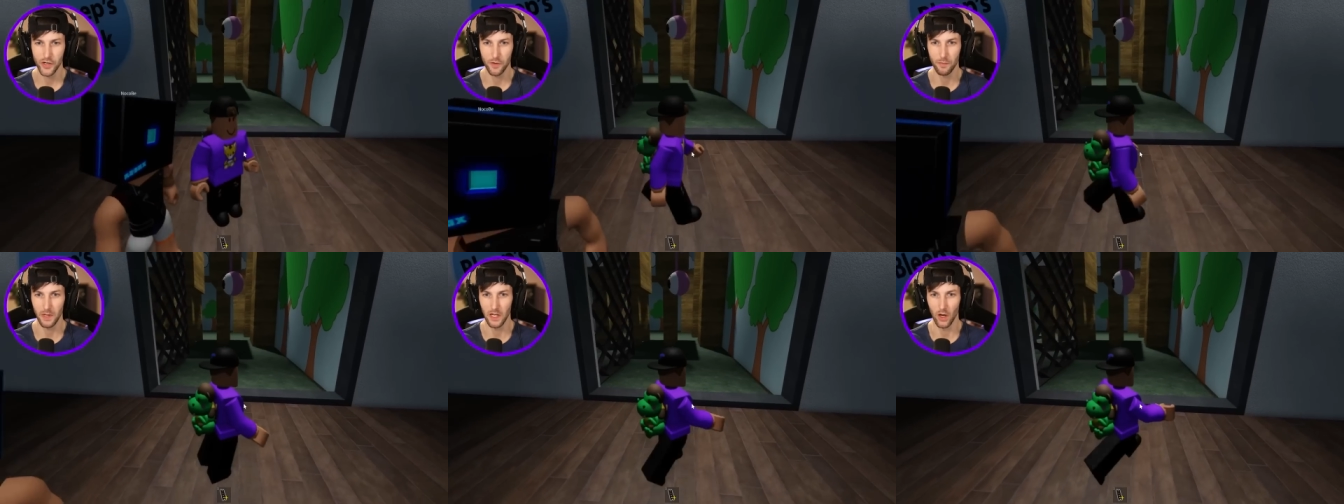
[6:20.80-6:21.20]

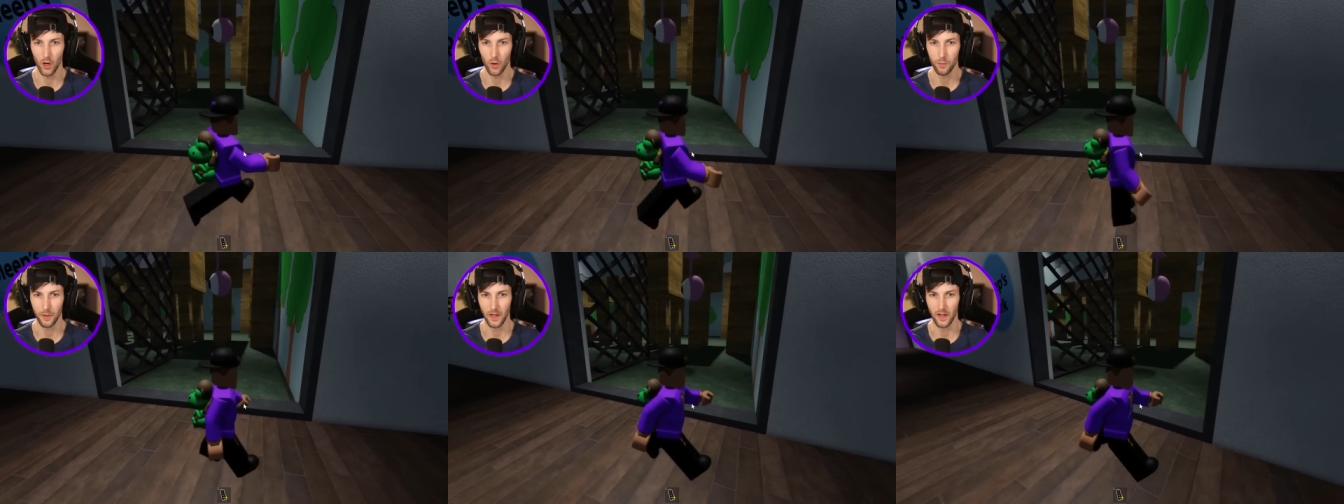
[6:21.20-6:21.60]
should be
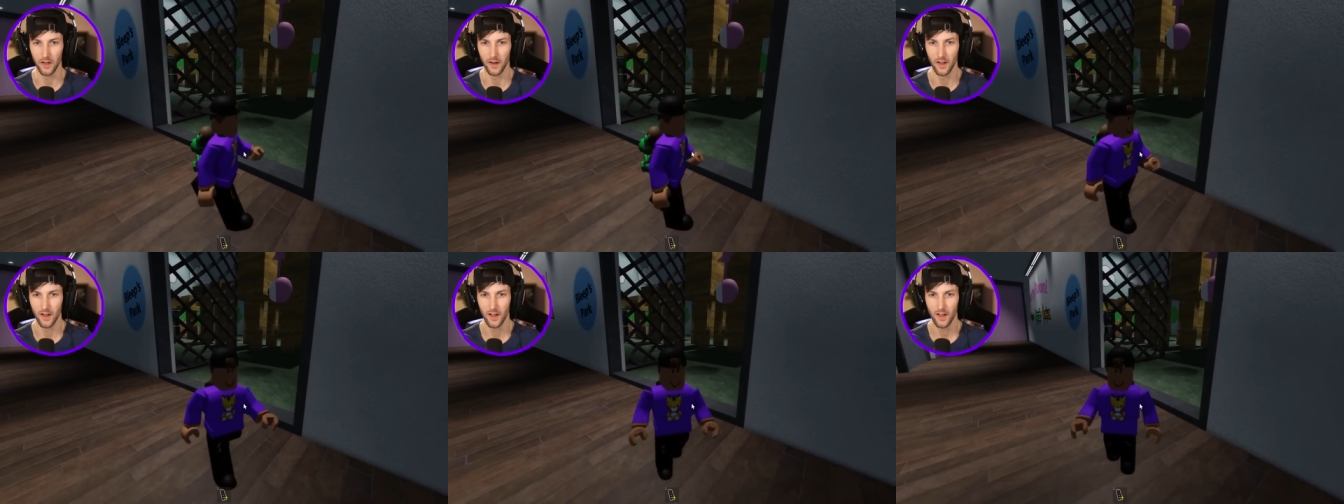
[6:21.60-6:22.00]

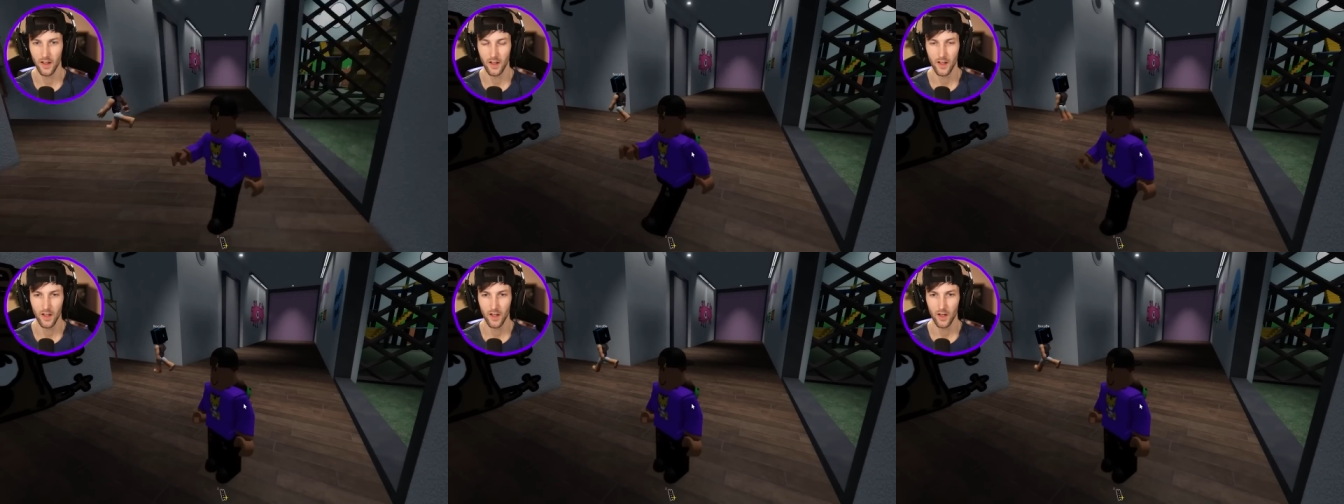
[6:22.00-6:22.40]
open.
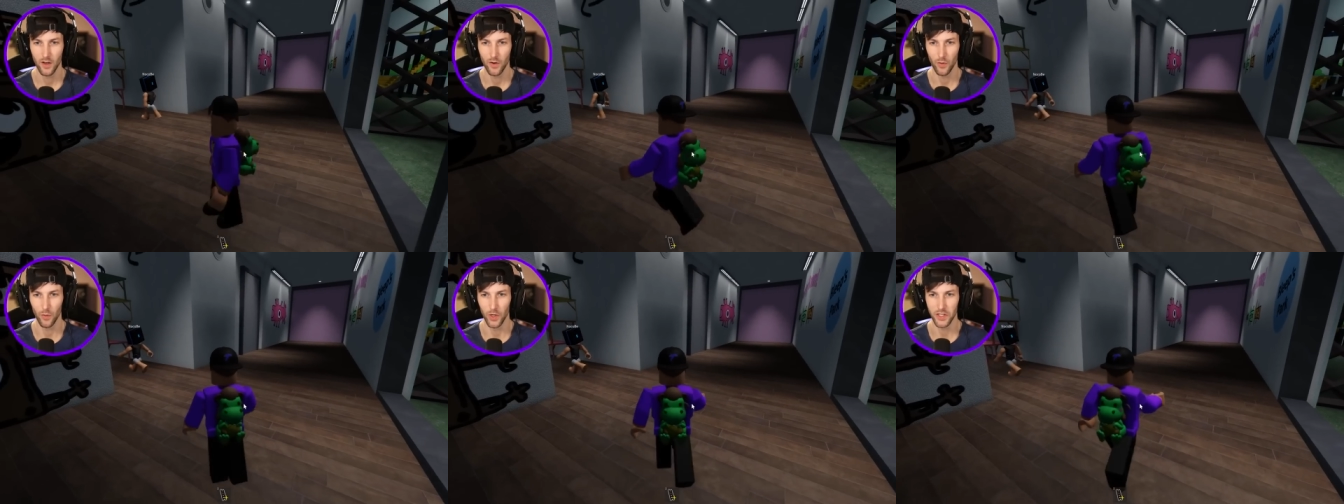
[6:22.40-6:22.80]

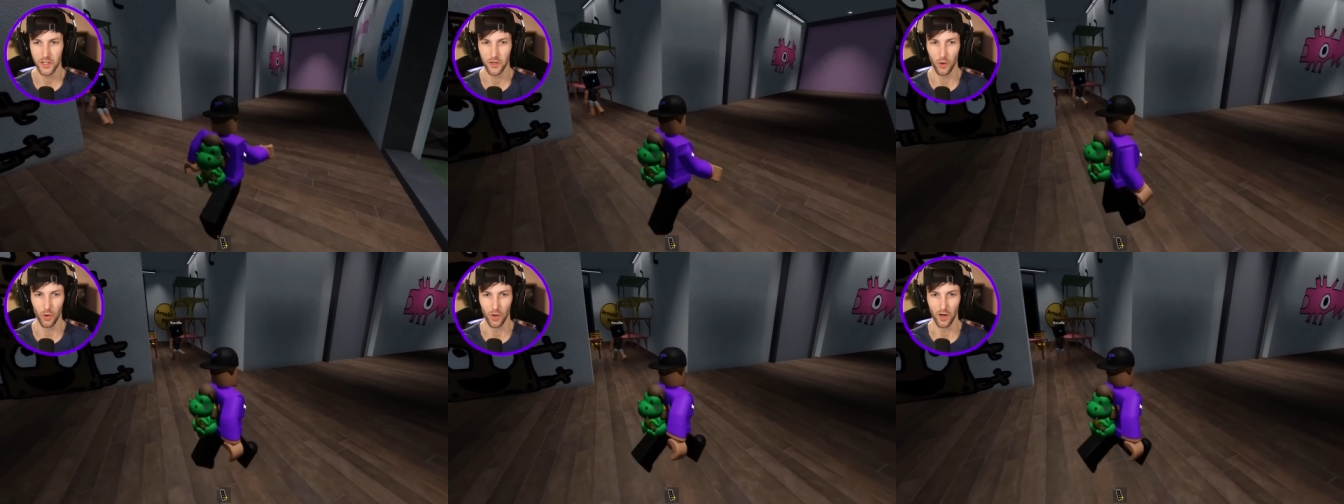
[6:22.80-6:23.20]

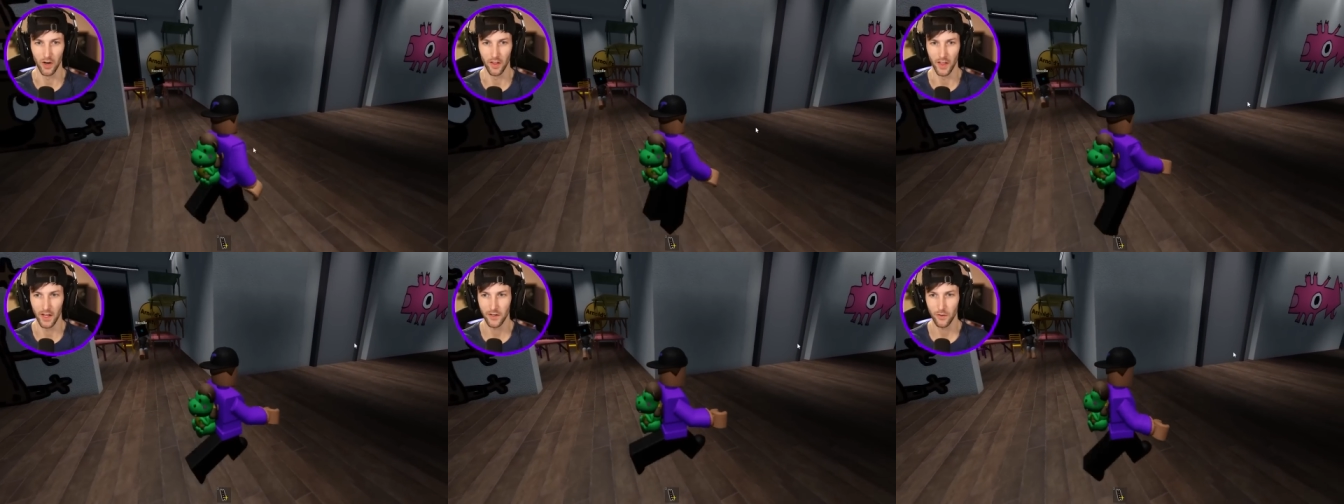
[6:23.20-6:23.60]
What
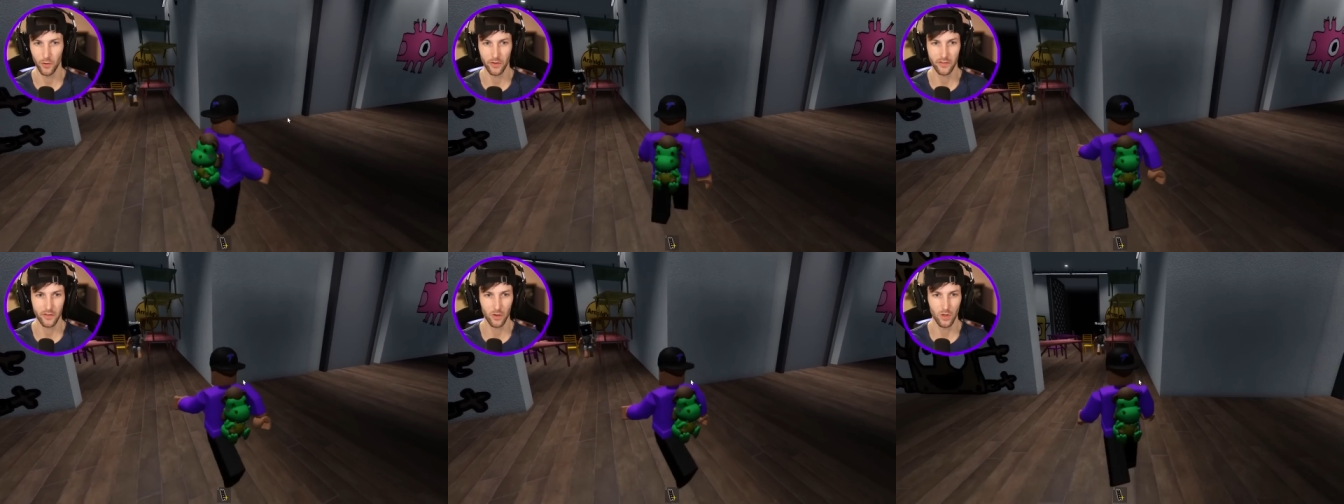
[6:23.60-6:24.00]
door? That
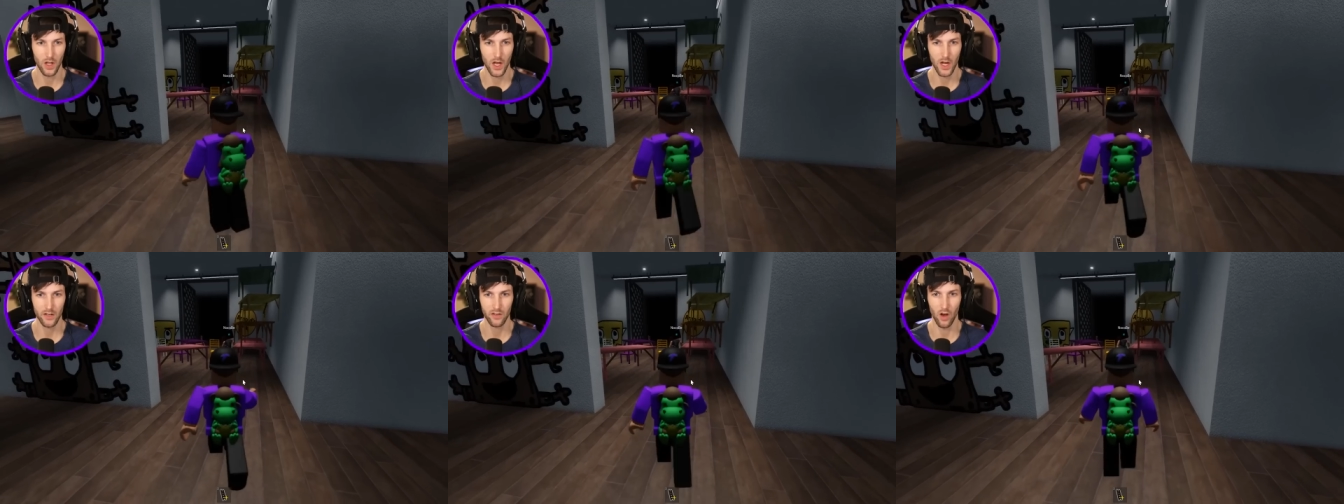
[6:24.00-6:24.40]
door's still
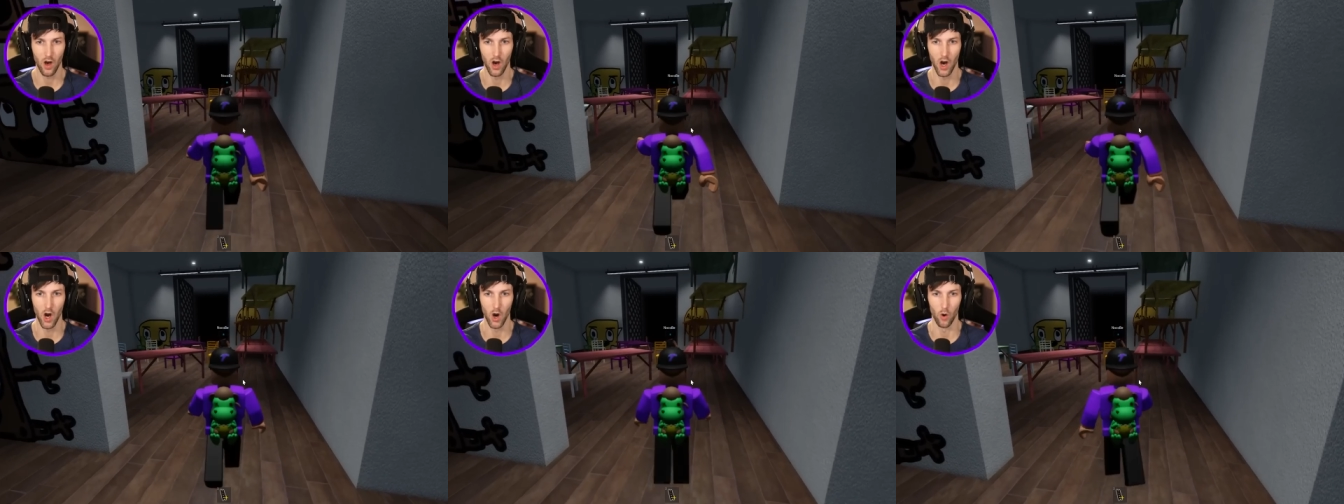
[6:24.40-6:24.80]
locked.
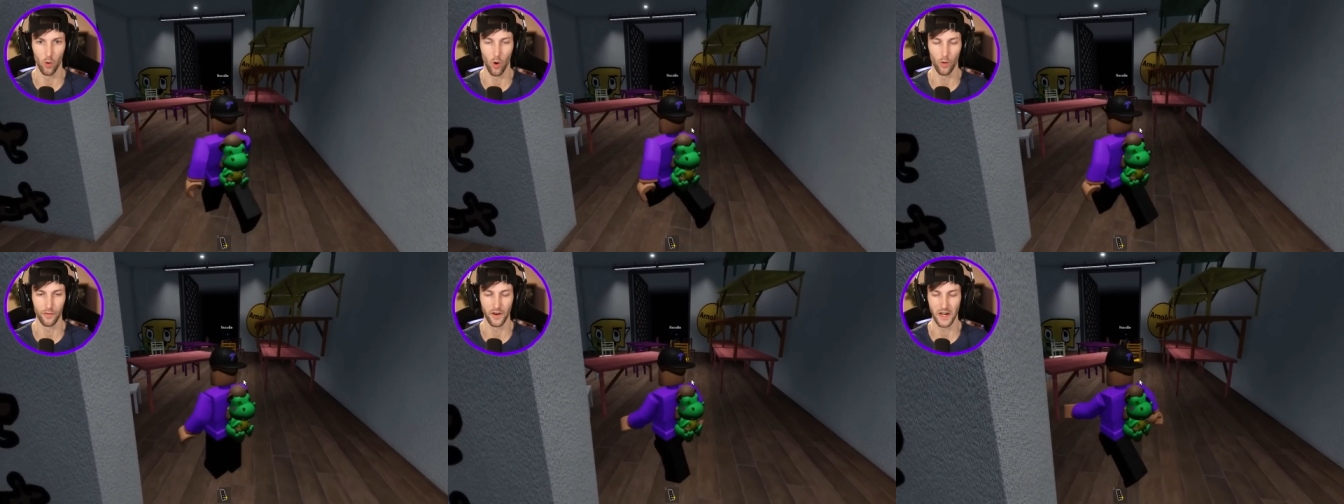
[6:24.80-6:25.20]

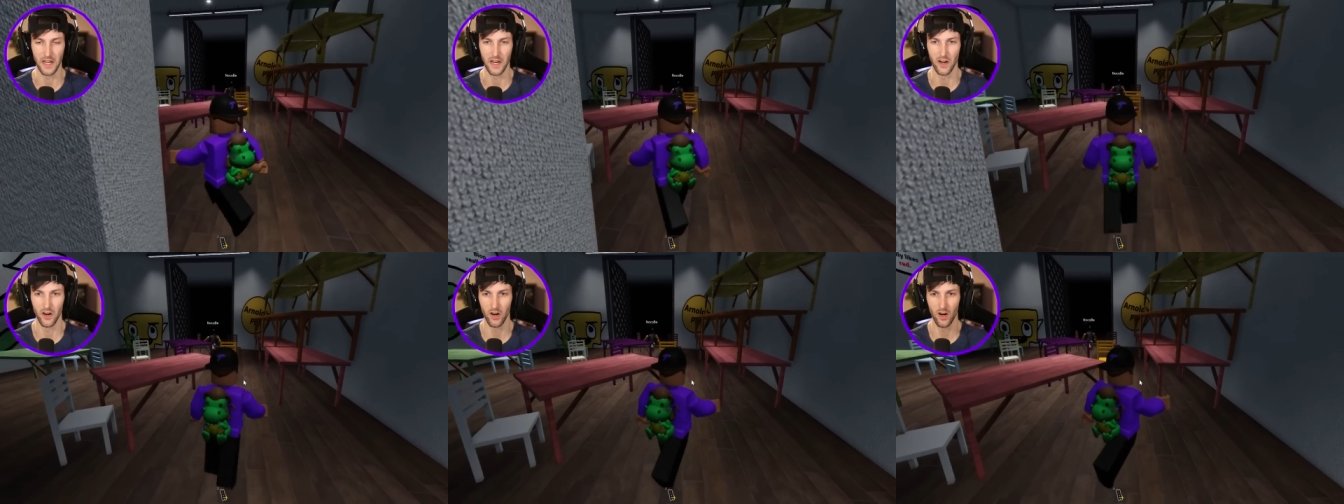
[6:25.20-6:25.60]
Oh, over
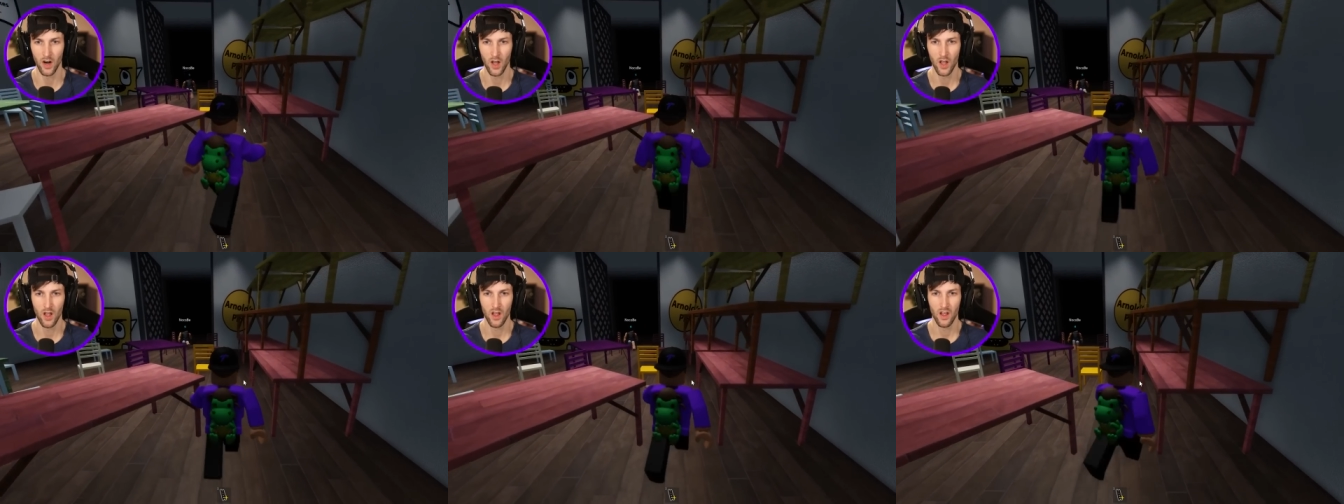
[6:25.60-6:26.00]

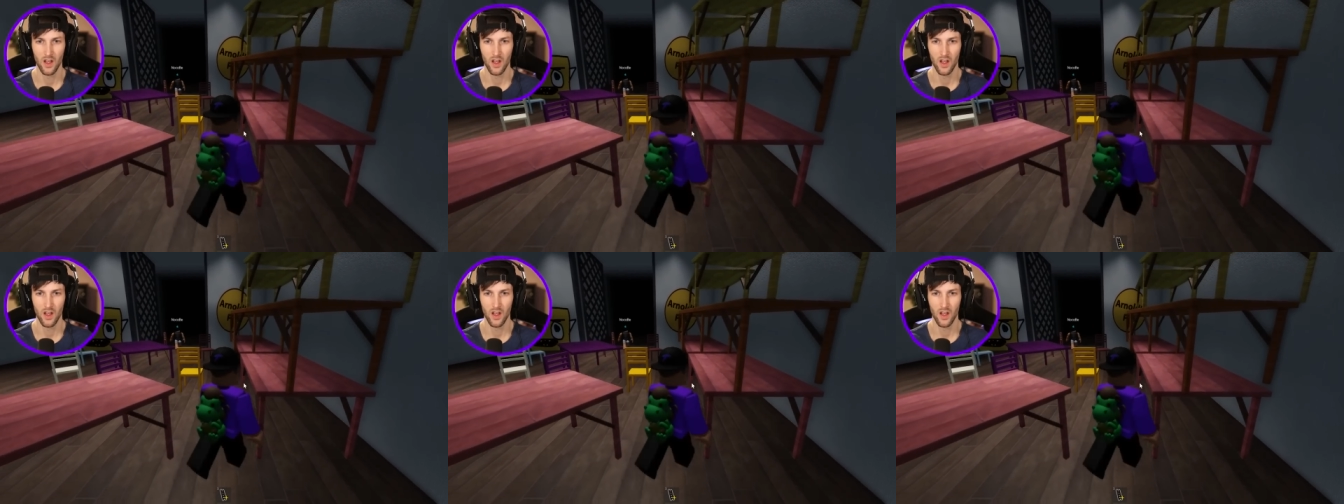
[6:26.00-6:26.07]
here.